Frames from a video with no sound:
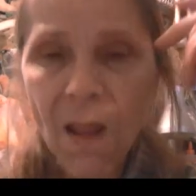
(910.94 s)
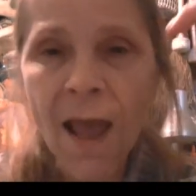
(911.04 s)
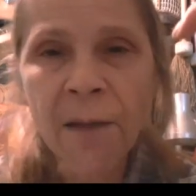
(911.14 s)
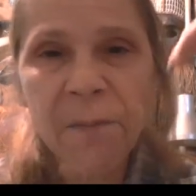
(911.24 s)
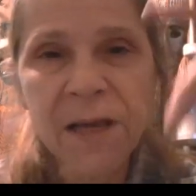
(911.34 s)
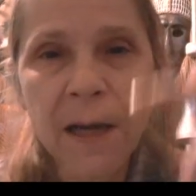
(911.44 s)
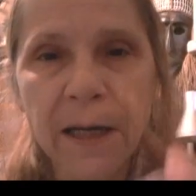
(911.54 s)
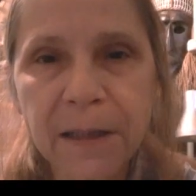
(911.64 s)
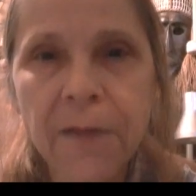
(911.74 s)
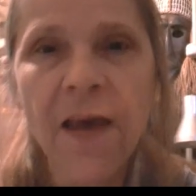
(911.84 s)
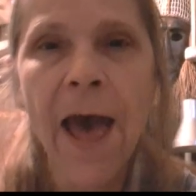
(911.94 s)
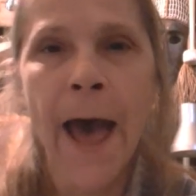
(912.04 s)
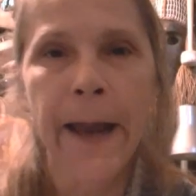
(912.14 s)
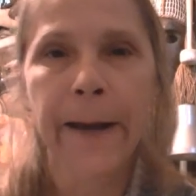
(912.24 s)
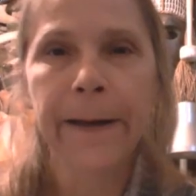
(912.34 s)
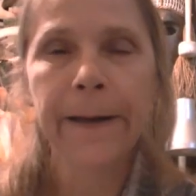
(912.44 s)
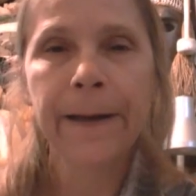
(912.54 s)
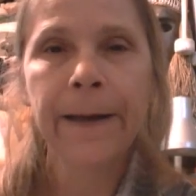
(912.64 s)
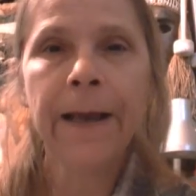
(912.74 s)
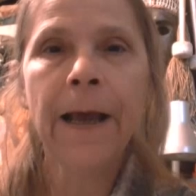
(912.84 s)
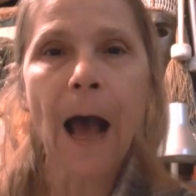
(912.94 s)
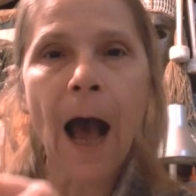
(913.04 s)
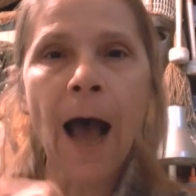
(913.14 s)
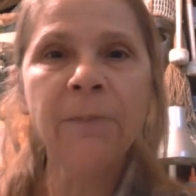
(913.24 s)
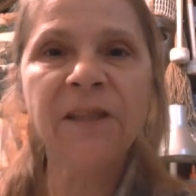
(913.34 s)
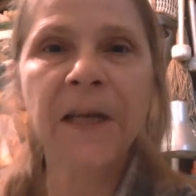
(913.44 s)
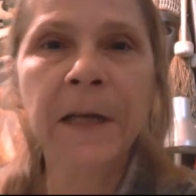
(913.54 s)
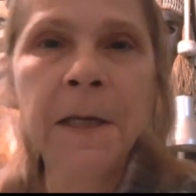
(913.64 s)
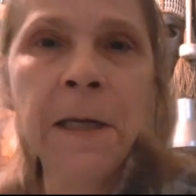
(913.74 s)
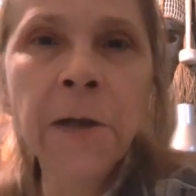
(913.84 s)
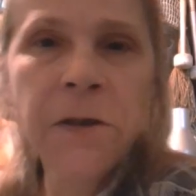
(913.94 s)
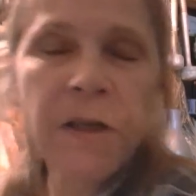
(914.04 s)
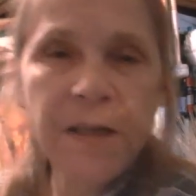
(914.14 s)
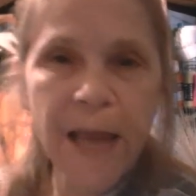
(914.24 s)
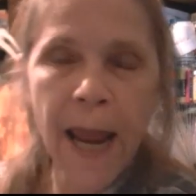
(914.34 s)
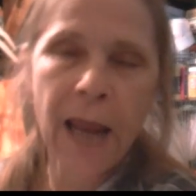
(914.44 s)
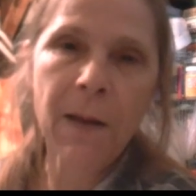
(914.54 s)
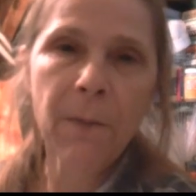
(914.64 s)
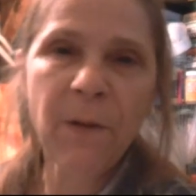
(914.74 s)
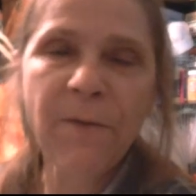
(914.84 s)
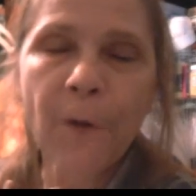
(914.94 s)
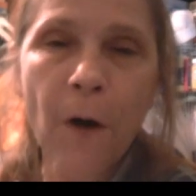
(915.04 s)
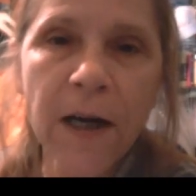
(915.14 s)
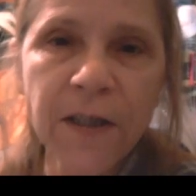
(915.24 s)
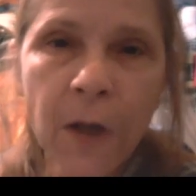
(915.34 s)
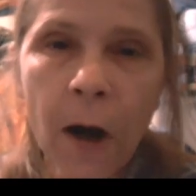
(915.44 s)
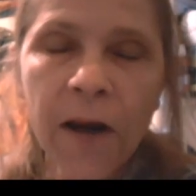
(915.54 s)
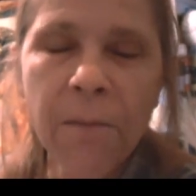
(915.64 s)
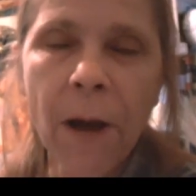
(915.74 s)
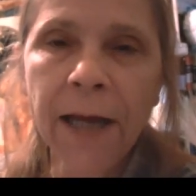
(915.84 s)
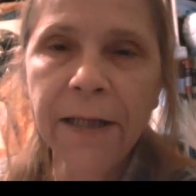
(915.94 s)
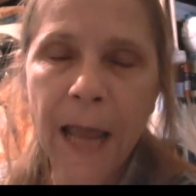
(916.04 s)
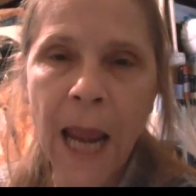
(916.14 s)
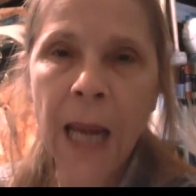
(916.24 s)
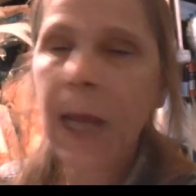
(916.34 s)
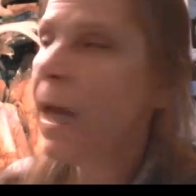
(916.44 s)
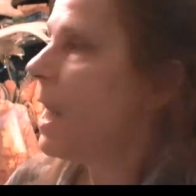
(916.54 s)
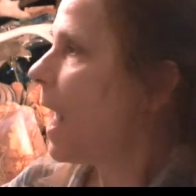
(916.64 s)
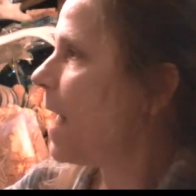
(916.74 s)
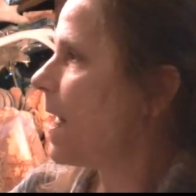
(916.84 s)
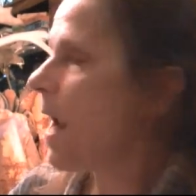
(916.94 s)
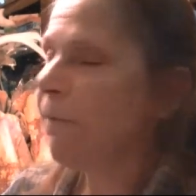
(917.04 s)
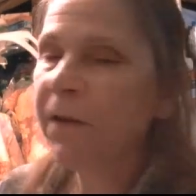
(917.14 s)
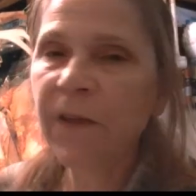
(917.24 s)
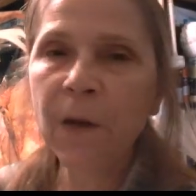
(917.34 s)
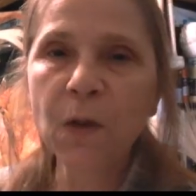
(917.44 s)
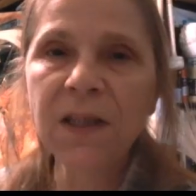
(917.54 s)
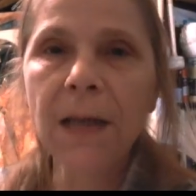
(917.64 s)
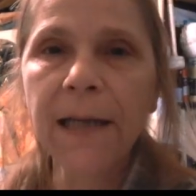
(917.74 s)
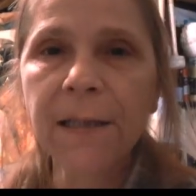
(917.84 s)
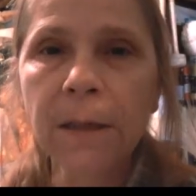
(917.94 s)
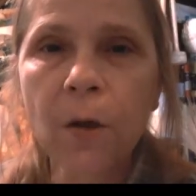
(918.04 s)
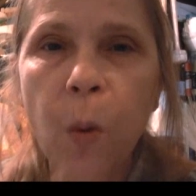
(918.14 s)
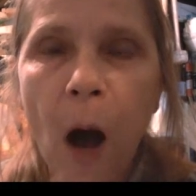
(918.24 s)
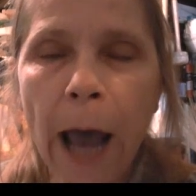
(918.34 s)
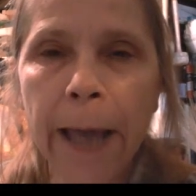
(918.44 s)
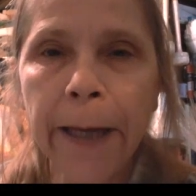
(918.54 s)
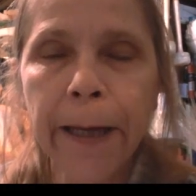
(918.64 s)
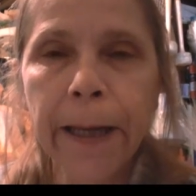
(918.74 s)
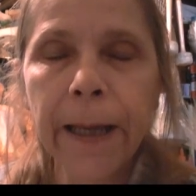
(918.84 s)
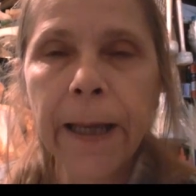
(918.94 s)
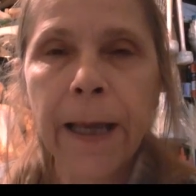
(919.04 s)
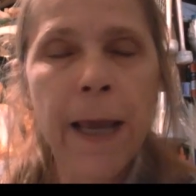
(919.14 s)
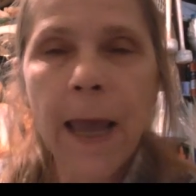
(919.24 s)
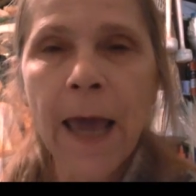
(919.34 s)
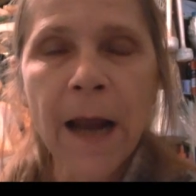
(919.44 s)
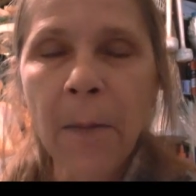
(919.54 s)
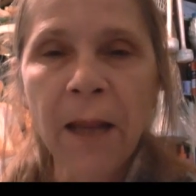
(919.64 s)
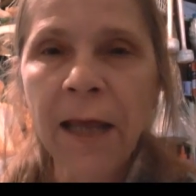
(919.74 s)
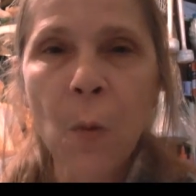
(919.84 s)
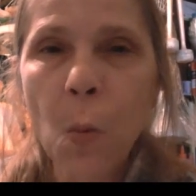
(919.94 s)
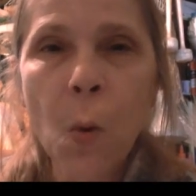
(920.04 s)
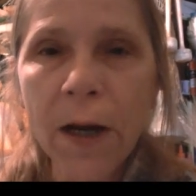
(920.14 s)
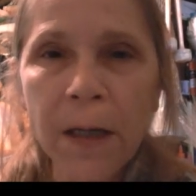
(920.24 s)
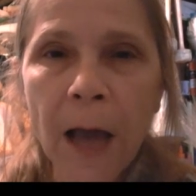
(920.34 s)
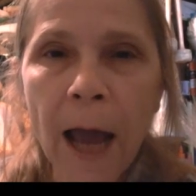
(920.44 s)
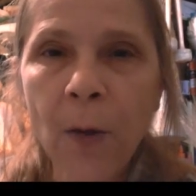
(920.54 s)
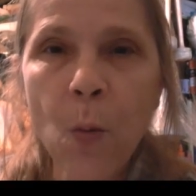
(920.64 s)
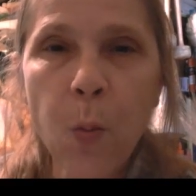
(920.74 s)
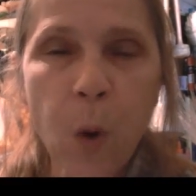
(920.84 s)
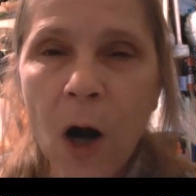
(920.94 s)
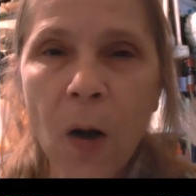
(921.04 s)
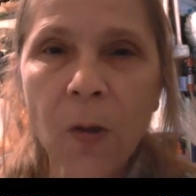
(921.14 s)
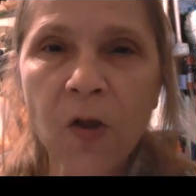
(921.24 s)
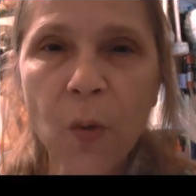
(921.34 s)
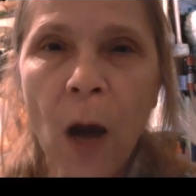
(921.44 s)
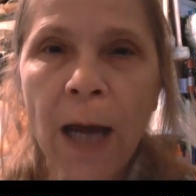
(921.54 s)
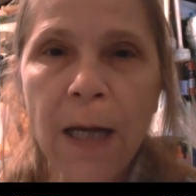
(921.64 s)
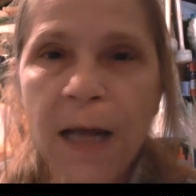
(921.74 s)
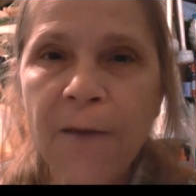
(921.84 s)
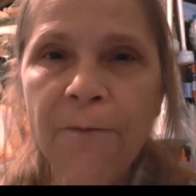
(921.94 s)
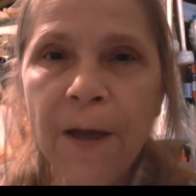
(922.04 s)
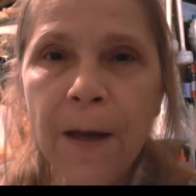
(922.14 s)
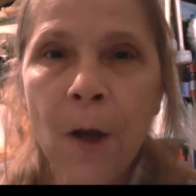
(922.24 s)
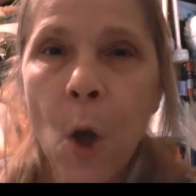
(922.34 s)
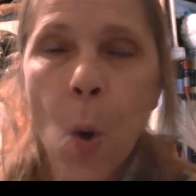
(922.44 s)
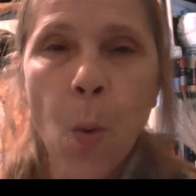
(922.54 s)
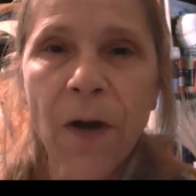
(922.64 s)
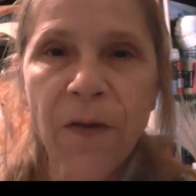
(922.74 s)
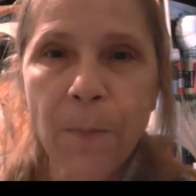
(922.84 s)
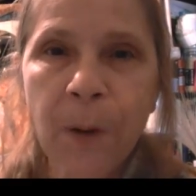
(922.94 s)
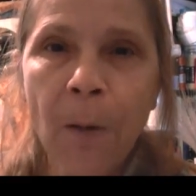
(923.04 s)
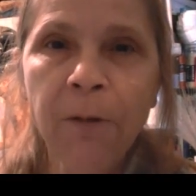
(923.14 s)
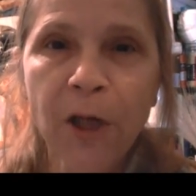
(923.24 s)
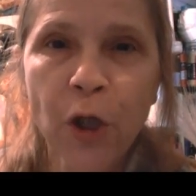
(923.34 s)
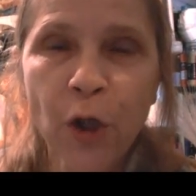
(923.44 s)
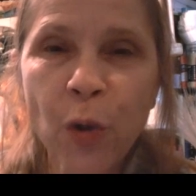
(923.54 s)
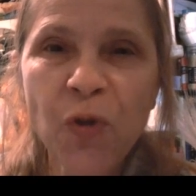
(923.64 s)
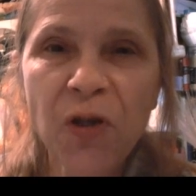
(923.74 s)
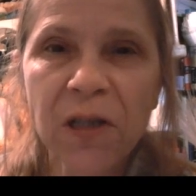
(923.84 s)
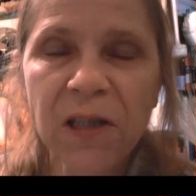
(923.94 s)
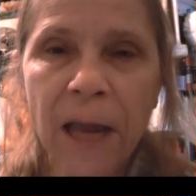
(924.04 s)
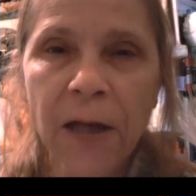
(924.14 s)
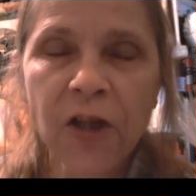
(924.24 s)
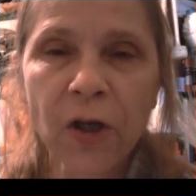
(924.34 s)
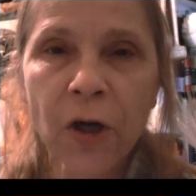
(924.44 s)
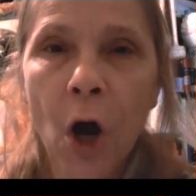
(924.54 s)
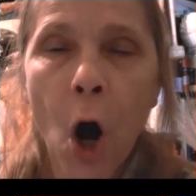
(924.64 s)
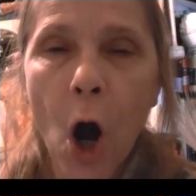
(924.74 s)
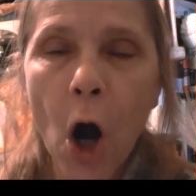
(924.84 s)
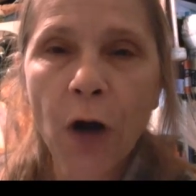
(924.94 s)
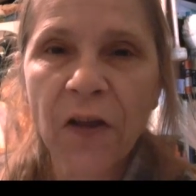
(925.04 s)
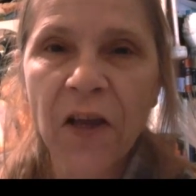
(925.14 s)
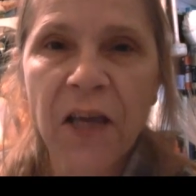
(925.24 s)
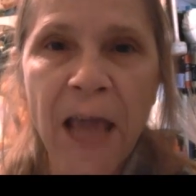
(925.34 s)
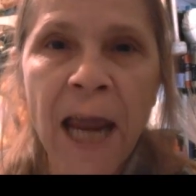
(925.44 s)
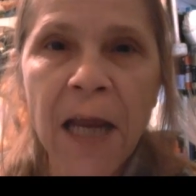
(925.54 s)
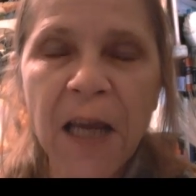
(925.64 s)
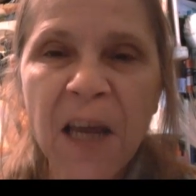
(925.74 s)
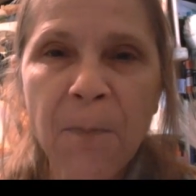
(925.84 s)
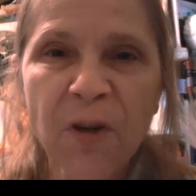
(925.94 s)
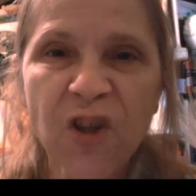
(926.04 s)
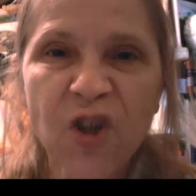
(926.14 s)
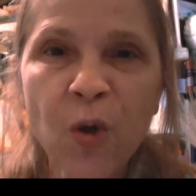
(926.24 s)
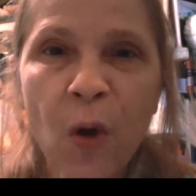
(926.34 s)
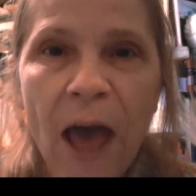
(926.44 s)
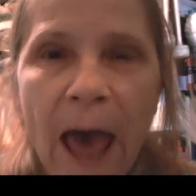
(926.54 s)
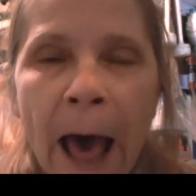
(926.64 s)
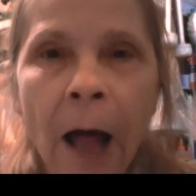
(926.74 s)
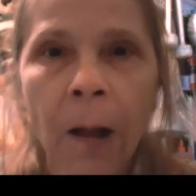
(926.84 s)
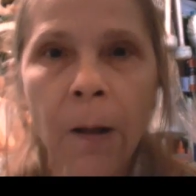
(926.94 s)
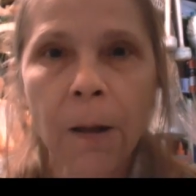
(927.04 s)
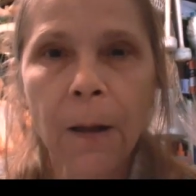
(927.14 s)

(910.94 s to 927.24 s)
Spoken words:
And because of that, I'm sitting here today before I started my day and everything was nice and quiet. And I'm like, what kind of world do I live in where the public union sector are the gatekeepers to hell?